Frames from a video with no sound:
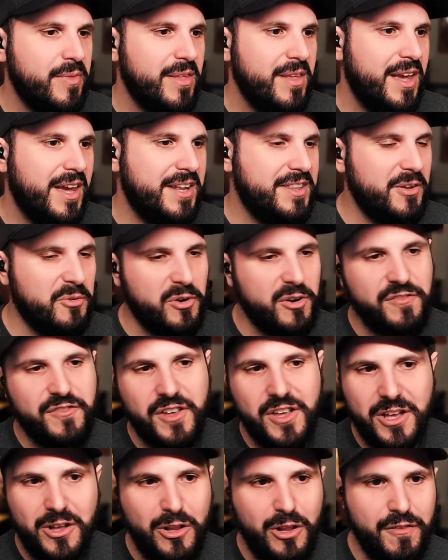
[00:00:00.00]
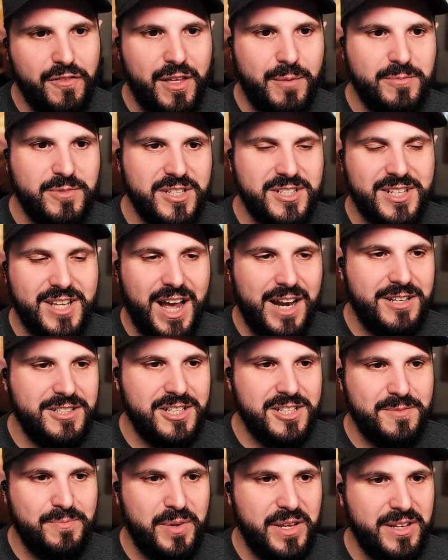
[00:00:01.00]
And the reveal of them just kind of
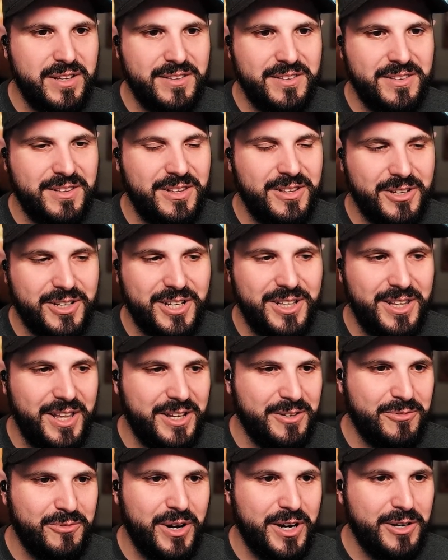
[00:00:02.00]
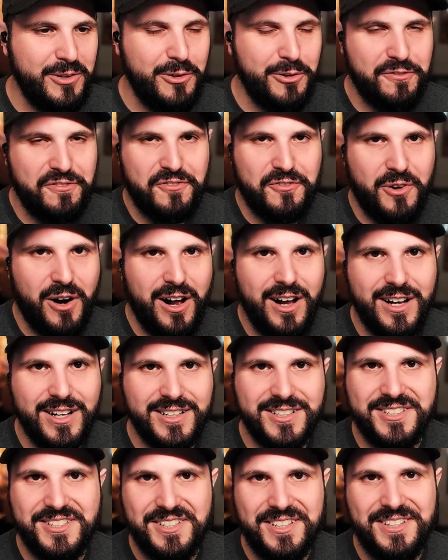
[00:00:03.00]
just being, looking like regular
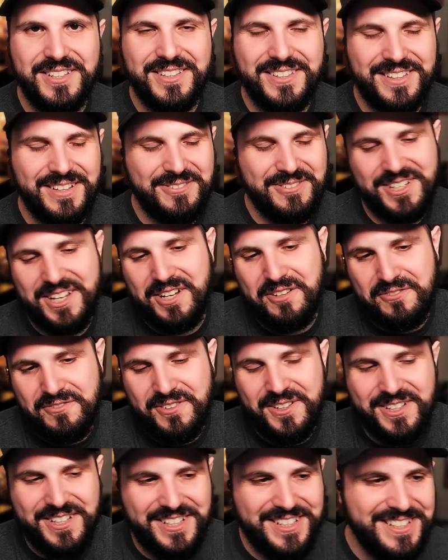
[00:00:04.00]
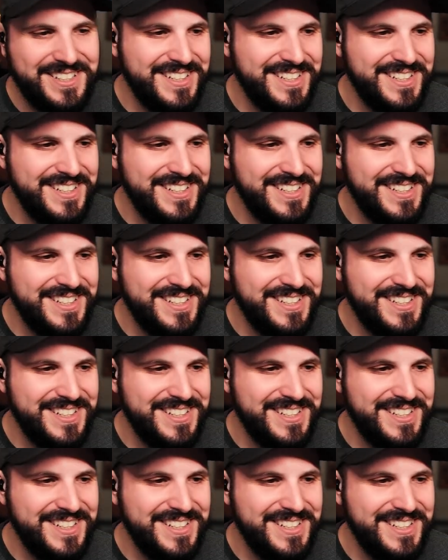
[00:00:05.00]
frogs. That was kind of funny.